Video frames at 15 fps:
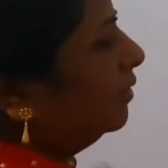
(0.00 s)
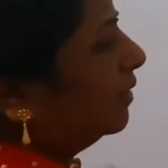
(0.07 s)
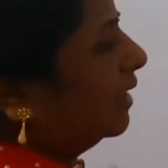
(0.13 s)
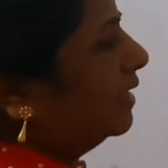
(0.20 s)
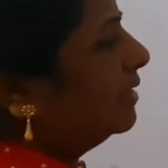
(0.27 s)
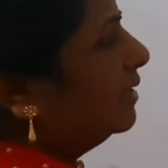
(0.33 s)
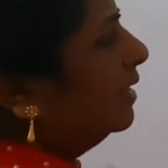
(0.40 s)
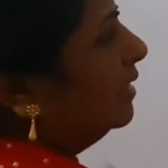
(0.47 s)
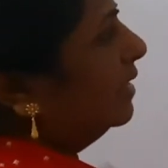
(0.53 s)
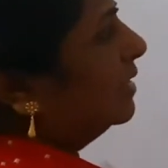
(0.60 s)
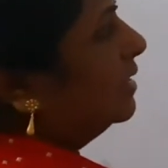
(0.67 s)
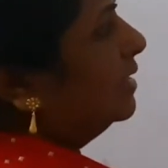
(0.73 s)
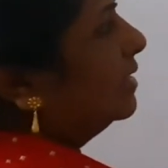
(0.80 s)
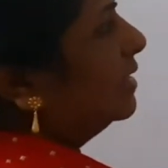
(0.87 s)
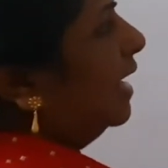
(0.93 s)
you can say
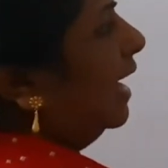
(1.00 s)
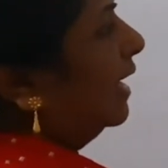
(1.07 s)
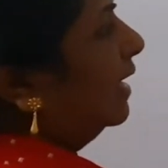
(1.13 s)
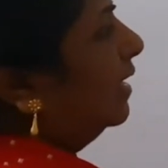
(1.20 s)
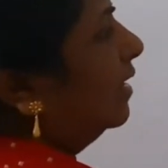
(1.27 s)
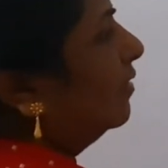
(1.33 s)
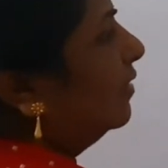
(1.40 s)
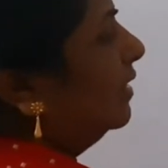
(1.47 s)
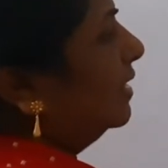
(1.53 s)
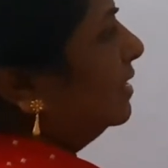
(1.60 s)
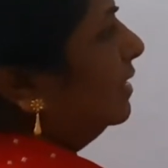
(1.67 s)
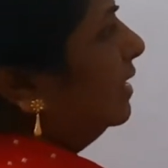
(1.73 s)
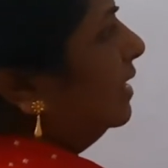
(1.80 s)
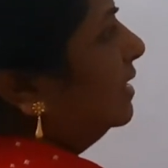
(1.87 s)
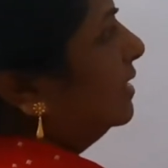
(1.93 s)
this is the angle of
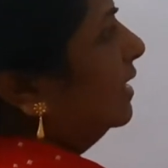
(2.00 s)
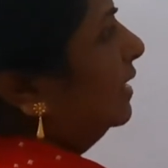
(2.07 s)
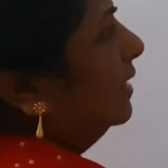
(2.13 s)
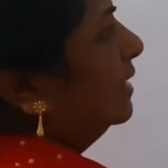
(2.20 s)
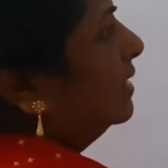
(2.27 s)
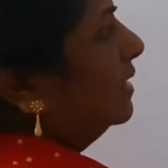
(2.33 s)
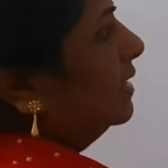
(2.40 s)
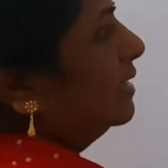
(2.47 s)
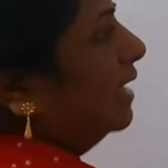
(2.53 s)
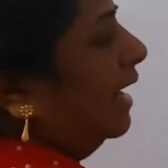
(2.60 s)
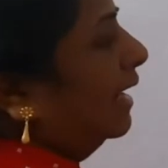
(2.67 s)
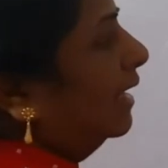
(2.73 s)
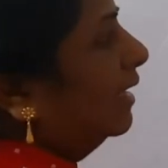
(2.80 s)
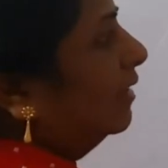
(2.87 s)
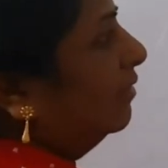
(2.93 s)
incidence and this is the
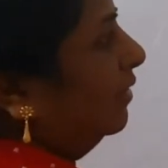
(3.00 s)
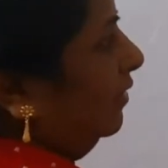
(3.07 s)
angle of